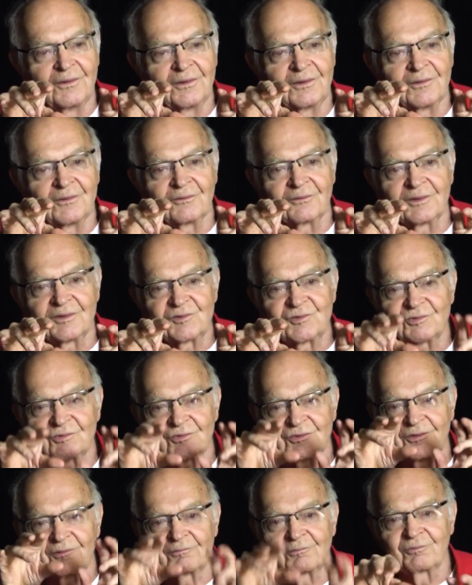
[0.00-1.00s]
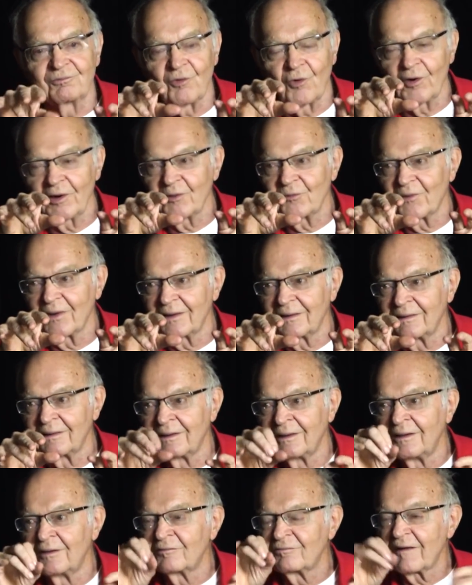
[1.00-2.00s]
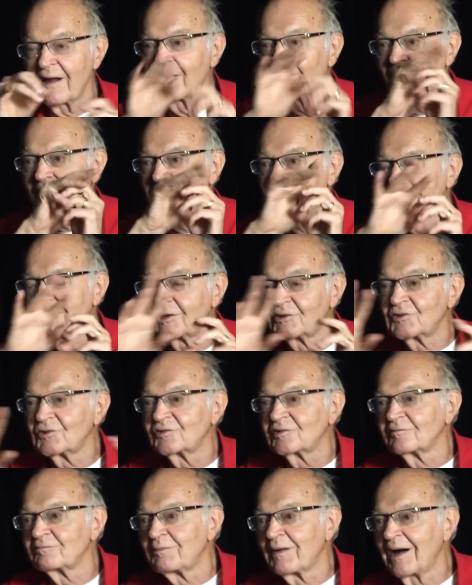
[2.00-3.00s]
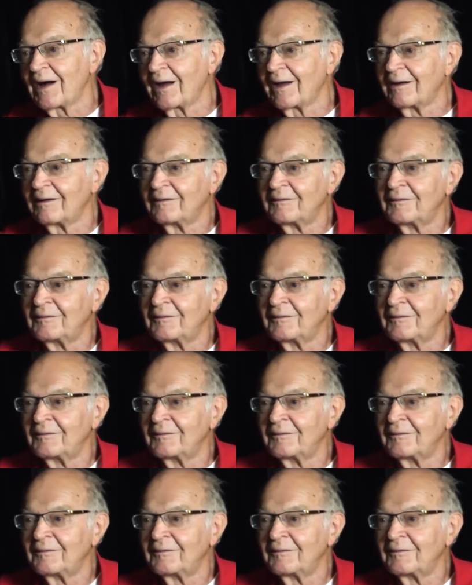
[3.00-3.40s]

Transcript: was 41, following the digits of pi.